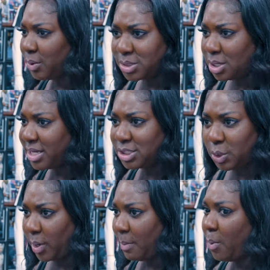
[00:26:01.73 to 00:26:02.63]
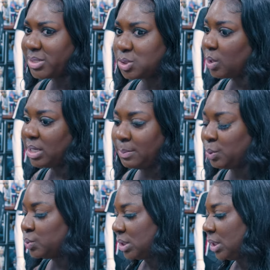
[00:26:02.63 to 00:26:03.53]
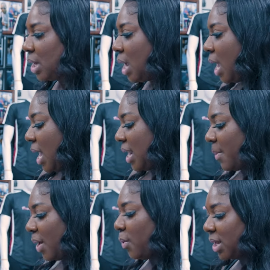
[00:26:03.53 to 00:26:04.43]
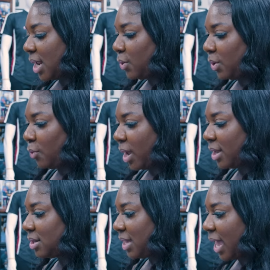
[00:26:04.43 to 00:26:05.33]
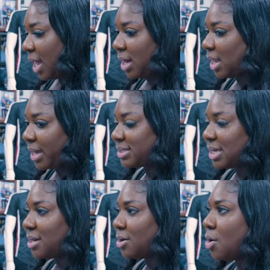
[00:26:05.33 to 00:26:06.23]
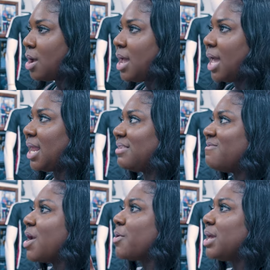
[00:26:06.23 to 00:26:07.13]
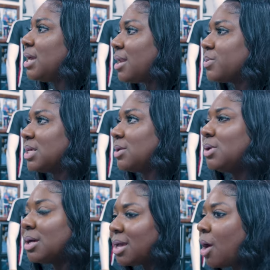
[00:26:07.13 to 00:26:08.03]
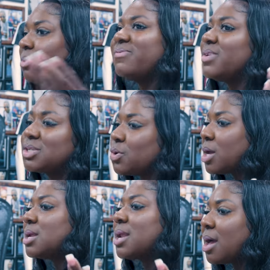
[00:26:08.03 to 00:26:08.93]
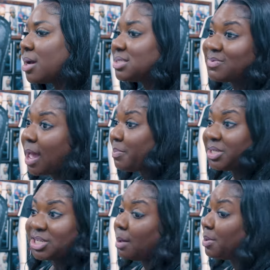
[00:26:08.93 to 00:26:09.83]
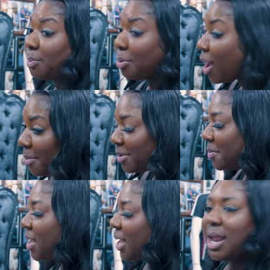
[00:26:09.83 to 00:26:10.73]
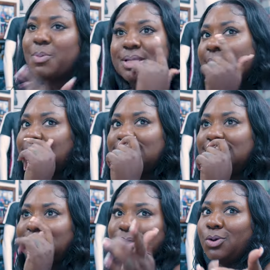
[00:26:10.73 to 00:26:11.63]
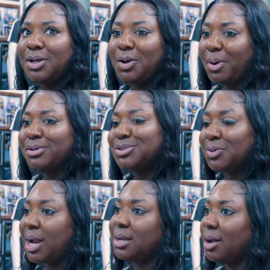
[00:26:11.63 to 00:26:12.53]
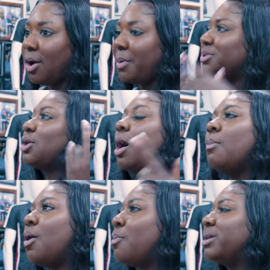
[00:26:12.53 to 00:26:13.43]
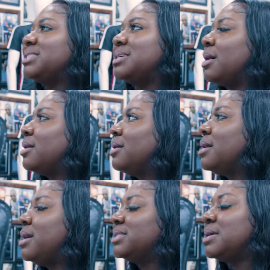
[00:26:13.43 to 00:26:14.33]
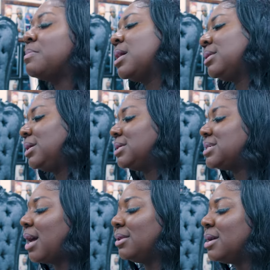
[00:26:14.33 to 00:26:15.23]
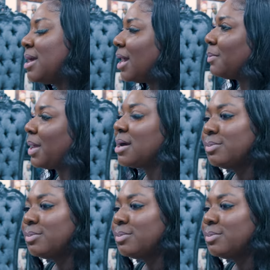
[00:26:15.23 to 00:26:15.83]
followers on Instagram. I wasn't doing any music. And I'm like, what can I do to gain clientele? And at the very end, I was like, you lucky I only fix credit now, because if not, bitch, I'd be a problem. And I was like, that's the credit commercial. And I was calling my homeboy T Manley and Tyler. And I'm